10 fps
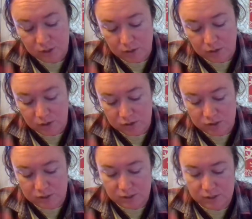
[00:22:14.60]

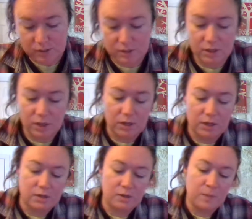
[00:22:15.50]
consciousness,
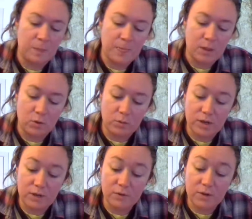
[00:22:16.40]
God, or
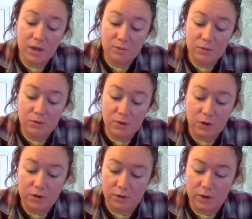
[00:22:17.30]
whatever name you
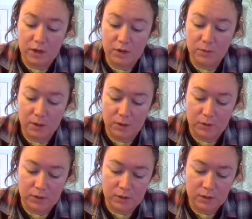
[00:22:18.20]
call your higher
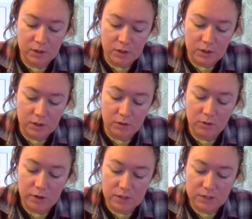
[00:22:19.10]
power. You
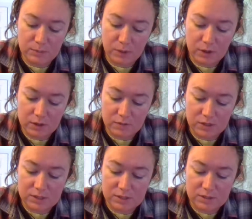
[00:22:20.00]
are a spark of
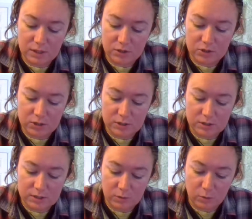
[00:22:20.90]
this
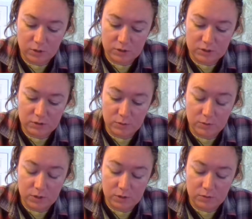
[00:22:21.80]
intelligence that works through
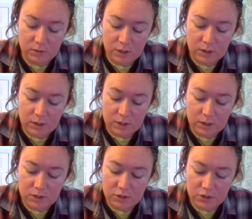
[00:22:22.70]
you,
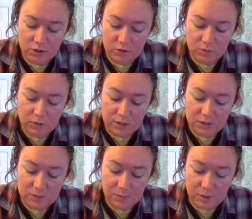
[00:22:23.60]
nudging you with
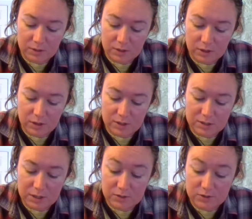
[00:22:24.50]
inspired thought
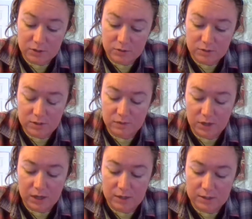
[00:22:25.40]
and intuitive
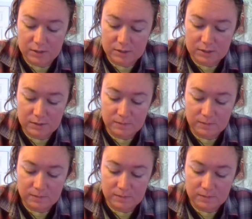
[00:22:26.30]
guidance.